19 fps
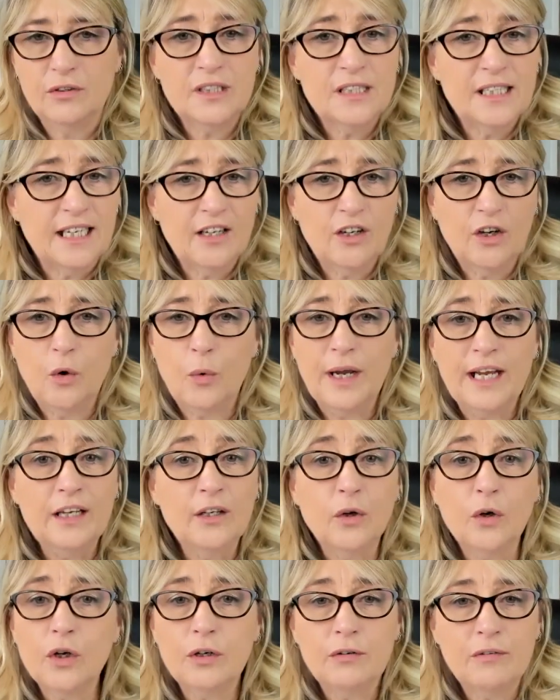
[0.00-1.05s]
take a quick
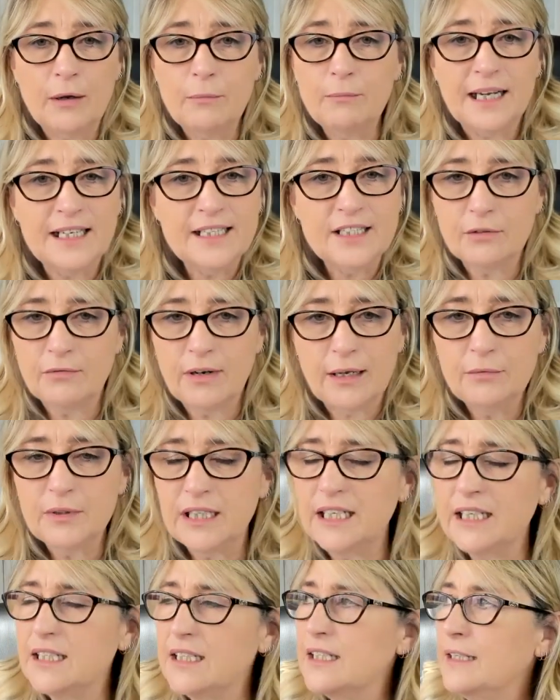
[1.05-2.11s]
look around my
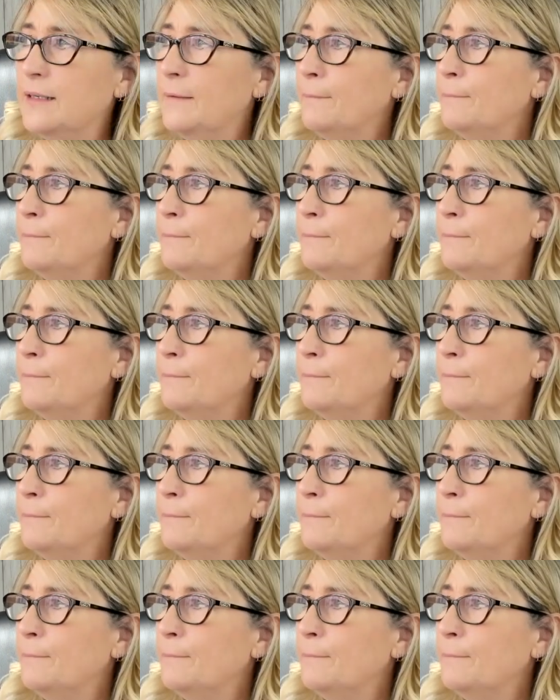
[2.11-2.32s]
surroundings.